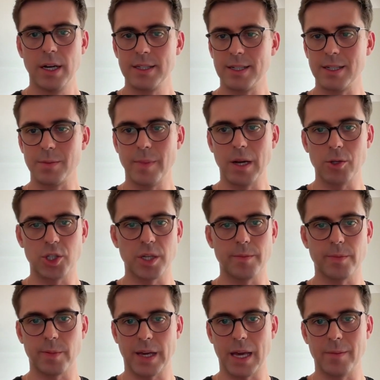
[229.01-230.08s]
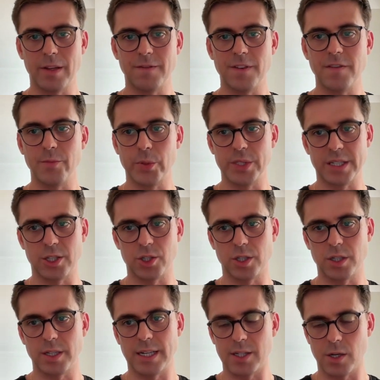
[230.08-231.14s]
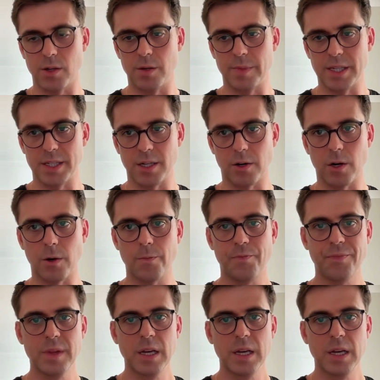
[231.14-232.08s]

Since MailChimp came in 5th position, it's going to be 0.